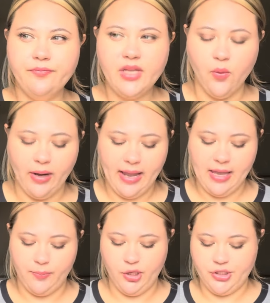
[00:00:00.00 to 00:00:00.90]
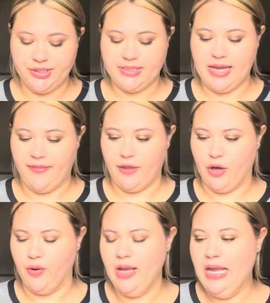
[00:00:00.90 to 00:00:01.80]
When I had purchased that
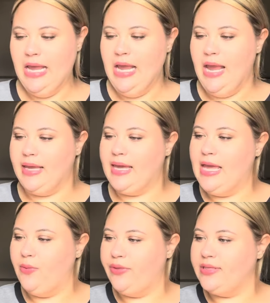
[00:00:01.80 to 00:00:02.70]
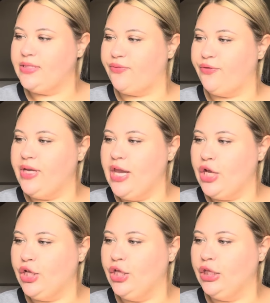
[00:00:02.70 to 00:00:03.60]
though, it came with this free
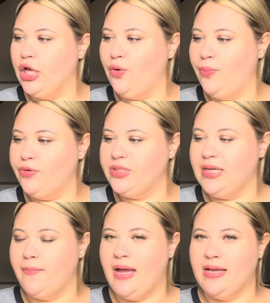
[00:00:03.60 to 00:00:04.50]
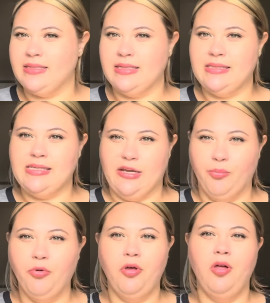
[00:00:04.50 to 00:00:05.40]
glow boosting mask
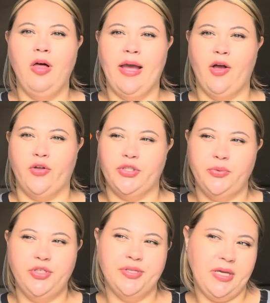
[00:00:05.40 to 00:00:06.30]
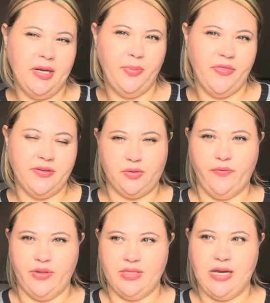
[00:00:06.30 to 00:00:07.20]
sample. I also would just kind of put this
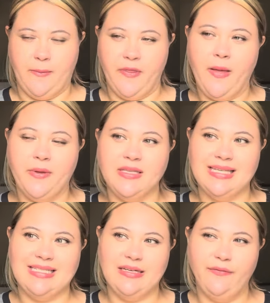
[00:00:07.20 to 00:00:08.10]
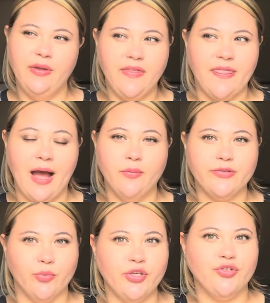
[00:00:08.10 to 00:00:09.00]
over the top of that because I didn't feel like that was
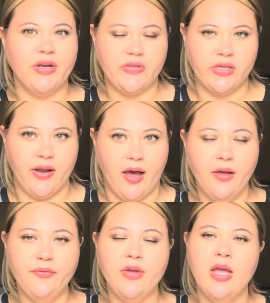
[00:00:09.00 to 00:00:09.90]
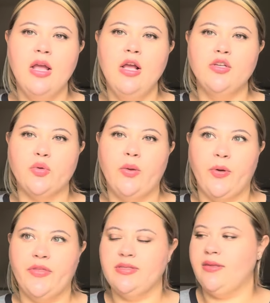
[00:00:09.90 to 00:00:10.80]
moisturizing enough. So I
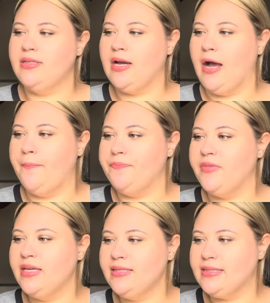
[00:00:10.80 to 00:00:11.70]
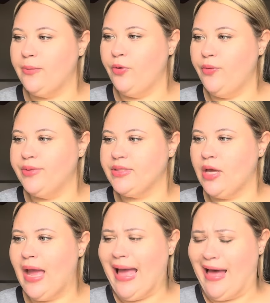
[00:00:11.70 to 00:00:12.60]
put this on the top. This sample was
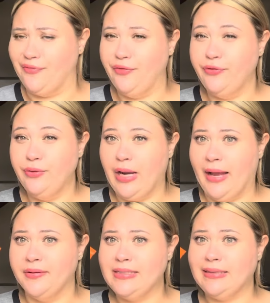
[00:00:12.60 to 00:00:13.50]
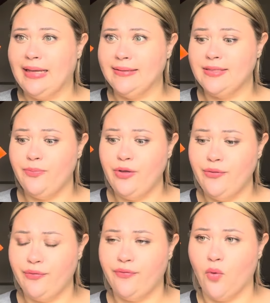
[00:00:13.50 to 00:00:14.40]
half a fluid ounce. It lasted me
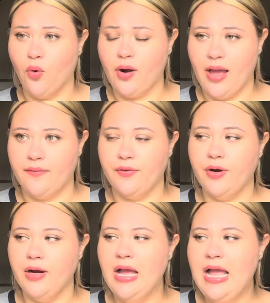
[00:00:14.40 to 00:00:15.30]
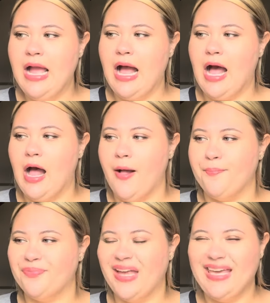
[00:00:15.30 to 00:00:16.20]
forever.
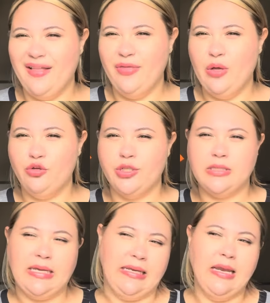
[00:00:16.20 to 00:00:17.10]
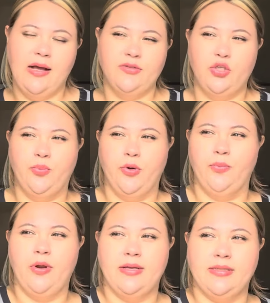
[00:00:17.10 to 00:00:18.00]
Um, again, though, just like not super
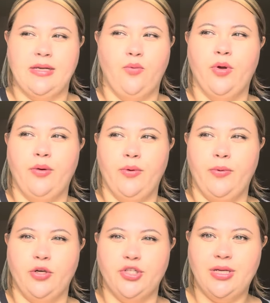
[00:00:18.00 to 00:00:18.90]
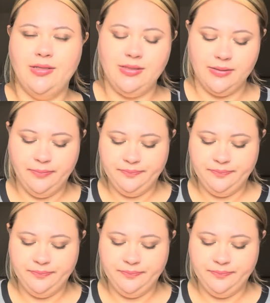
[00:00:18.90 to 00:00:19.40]
impressed. I wouldn't repurchase.